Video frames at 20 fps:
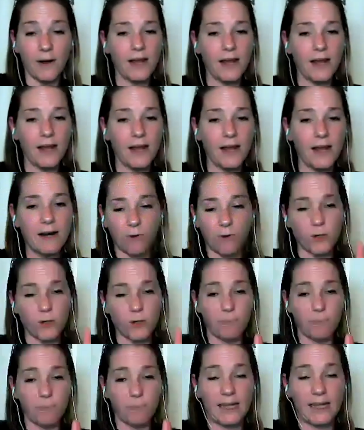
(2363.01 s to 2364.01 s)
and of course I
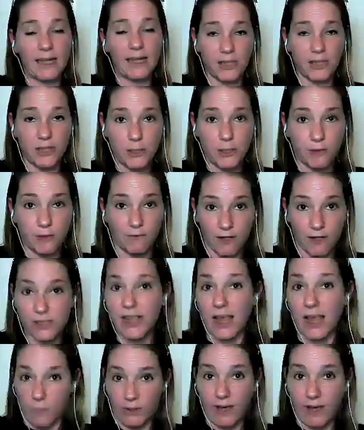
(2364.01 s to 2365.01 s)
proclaimed it to the universe. I
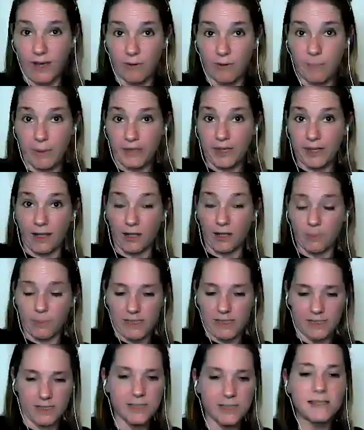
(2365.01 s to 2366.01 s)
will have a million dollar
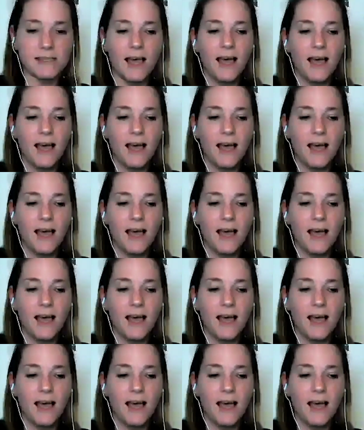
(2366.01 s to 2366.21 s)
business.